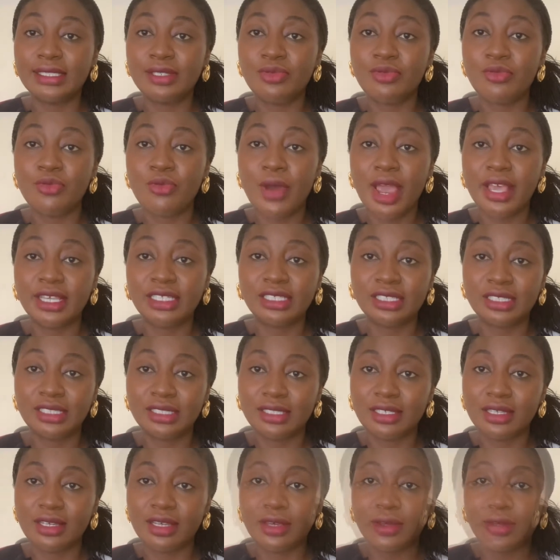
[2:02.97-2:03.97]

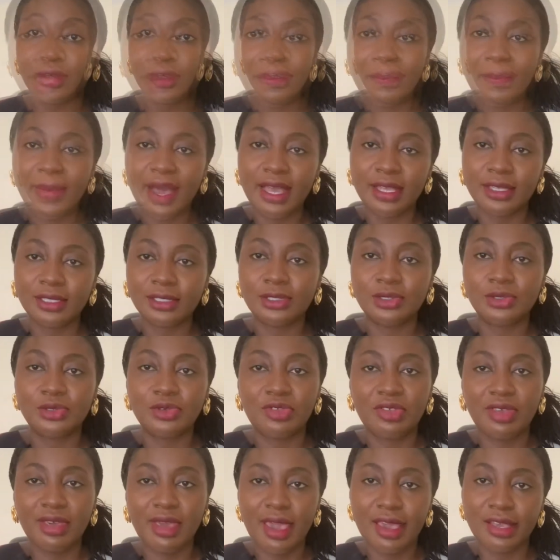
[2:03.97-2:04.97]
register 3 months to
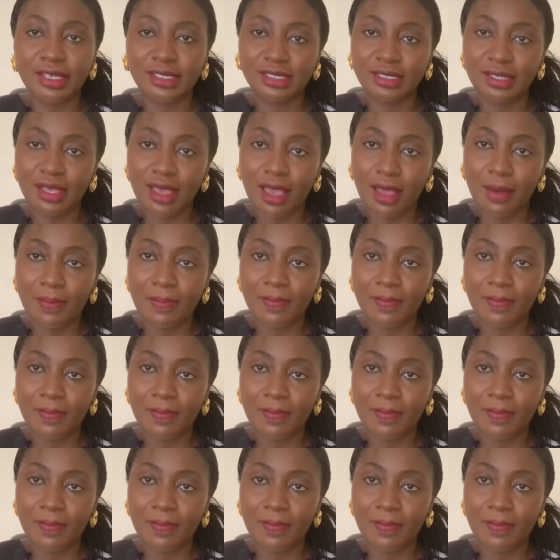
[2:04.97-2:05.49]
the exam.